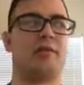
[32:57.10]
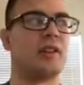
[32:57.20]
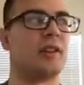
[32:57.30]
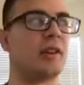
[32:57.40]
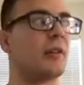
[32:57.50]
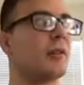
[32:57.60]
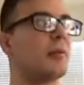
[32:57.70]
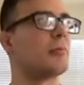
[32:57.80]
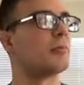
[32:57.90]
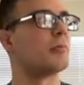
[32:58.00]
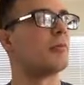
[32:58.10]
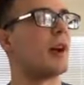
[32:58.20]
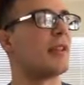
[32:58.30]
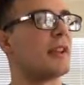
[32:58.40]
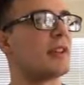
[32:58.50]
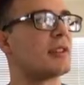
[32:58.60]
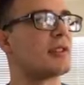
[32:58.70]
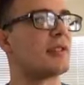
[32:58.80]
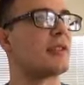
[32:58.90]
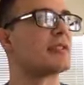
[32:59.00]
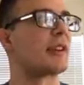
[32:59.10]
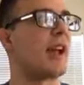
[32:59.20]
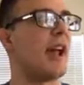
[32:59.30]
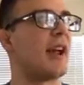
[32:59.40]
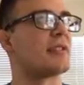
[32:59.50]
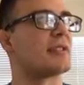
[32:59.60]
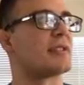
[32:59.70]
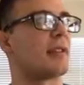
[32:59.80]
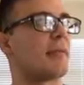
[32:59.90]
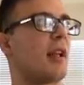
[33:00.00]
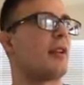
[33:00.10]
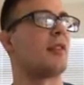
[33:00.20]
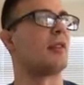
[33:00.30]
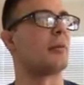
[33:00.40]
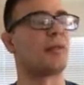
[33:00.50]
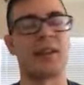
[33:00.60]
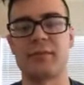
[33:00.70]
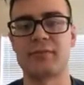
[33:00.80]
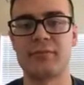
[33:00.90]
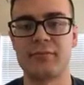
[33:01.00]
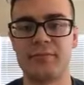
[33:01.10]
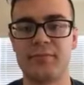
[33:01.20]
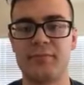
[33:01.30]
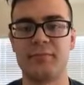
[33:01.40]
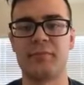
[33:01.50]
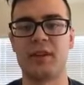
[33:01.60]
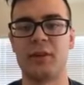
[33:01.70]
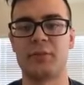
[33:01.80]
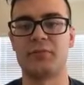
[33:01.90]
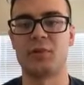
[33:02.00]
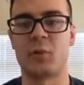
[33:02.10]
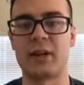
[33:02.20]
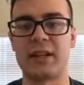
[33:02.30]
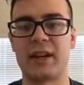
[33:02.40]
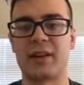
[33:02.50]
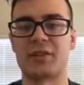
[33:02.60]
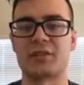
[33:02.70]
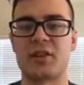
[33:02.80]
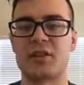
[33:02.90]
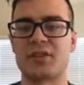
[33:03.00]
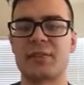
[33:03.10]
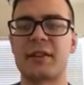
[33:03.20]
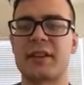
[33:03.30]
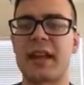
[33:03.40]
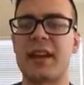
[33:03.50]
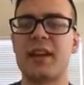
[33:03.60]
I think it generates like a hash that's like, I don't know, like 20 characters long or something like that.